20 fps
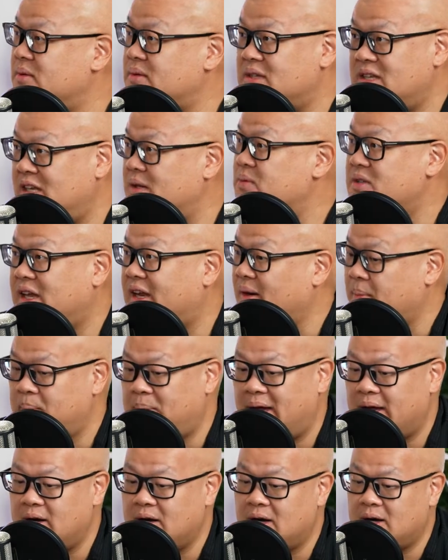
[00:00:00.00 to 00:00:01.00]
keeps getting
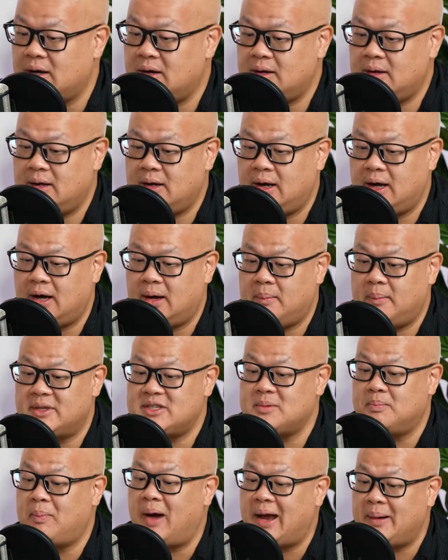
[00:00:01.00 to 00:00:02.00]
better. It's
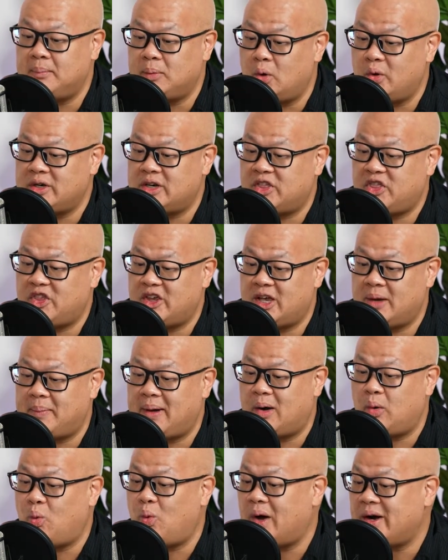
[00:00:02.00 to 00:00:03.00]
mind-blowing to think
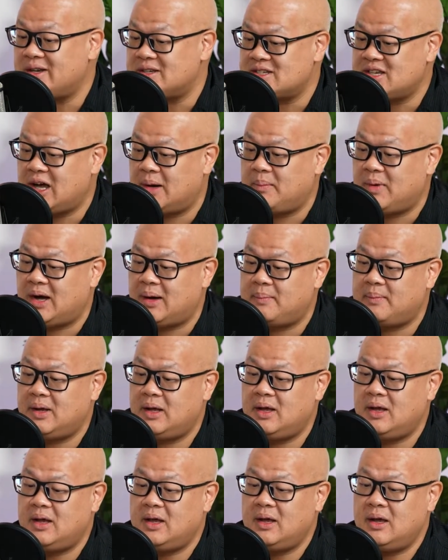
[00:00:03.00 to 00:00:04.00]
about what has come up,
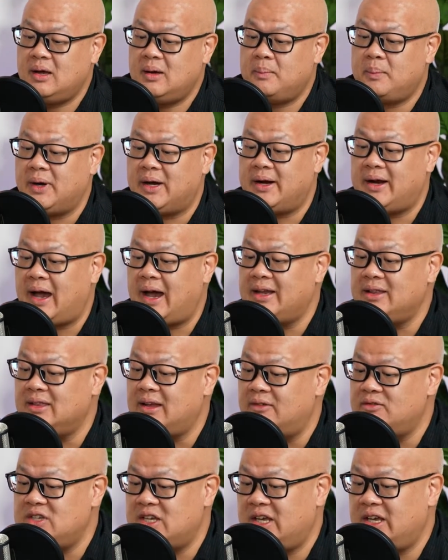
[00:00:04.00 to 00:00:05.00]
but I'd
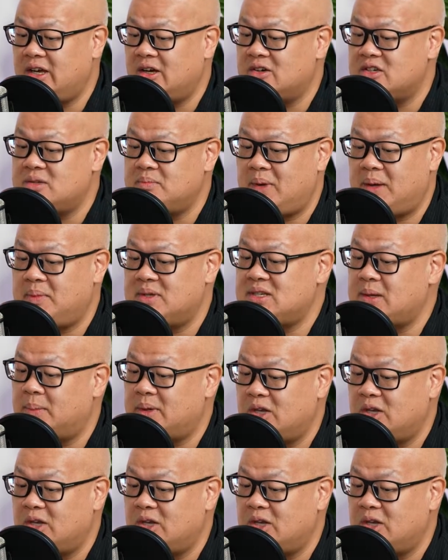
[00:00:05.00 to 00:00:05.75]
love to hear maybe some of